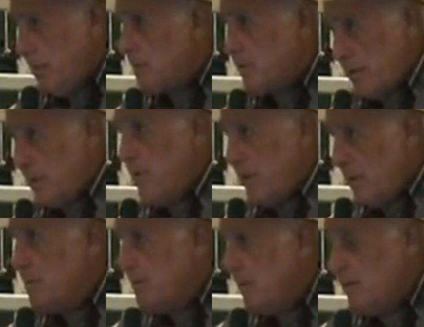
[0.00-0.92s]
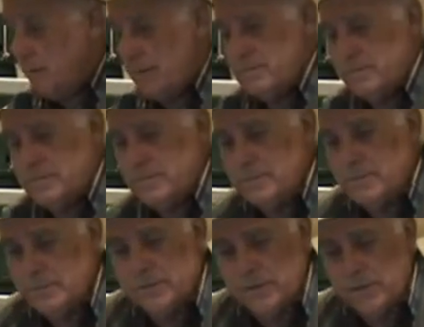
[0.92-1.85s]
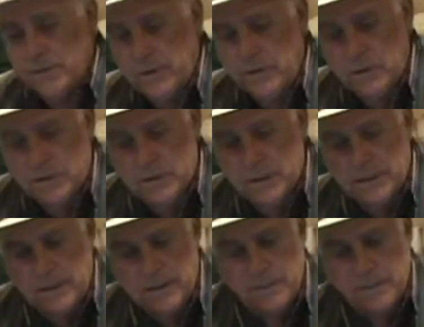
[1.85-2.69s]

necessary because of evil. That was very, very well said.